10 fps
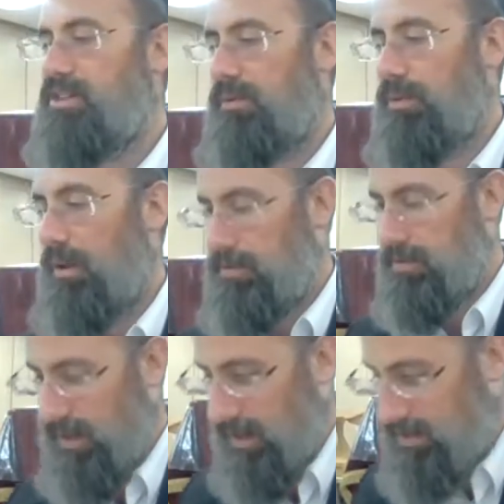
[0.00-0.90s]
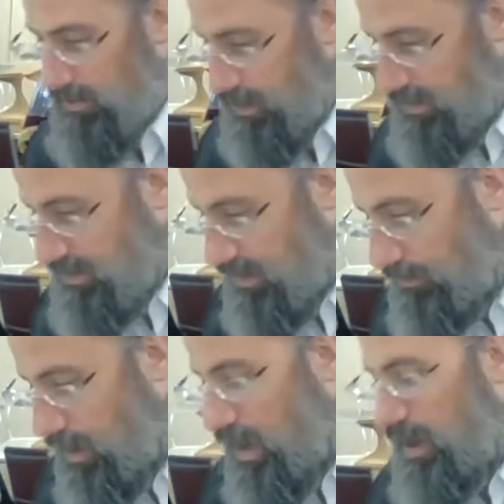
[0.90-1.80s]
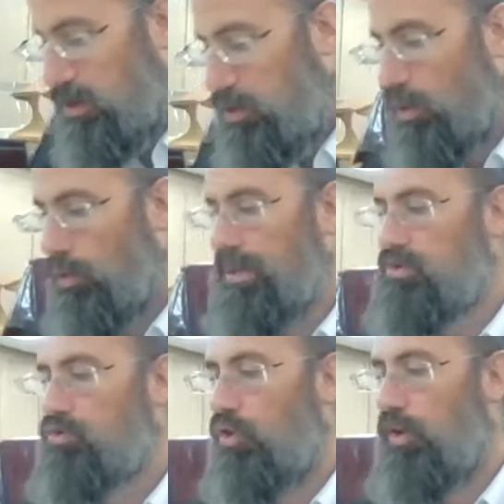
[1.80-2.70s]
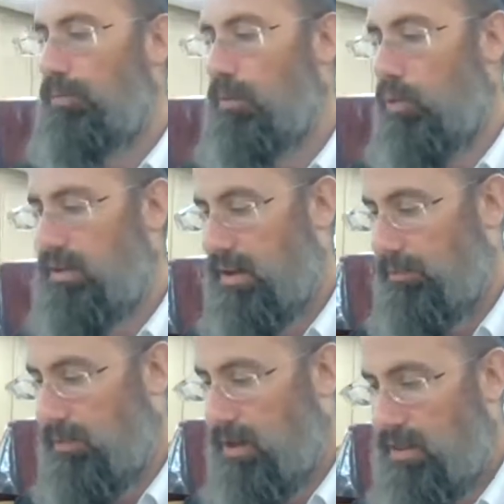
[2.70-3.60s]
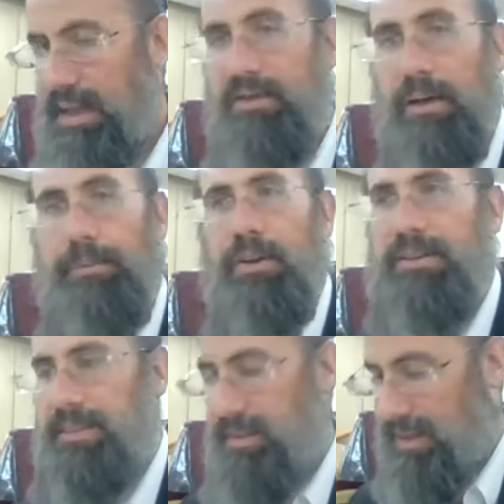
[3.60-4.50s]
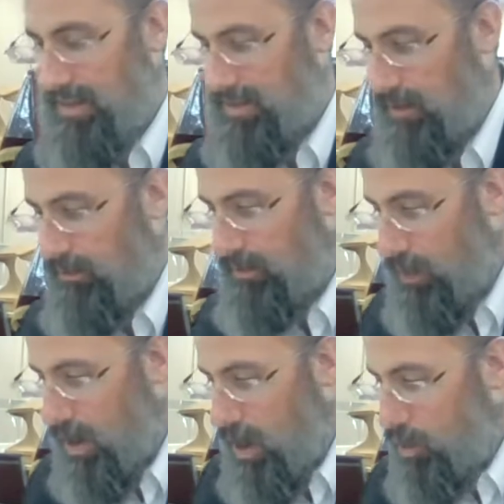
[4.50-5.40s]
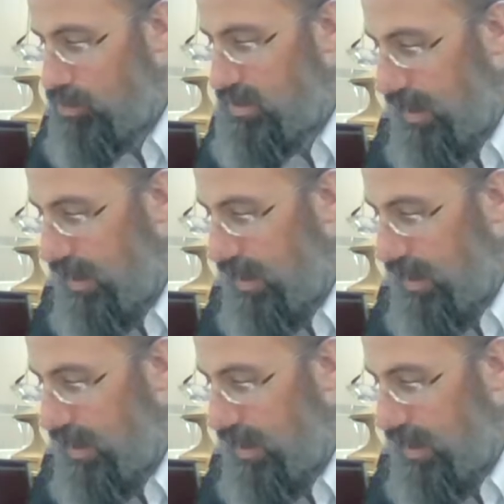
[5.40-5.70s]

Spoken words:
when it comes to Tchias HaMeisim, you'll all be drawing me water. That's what Epicurus said. You'll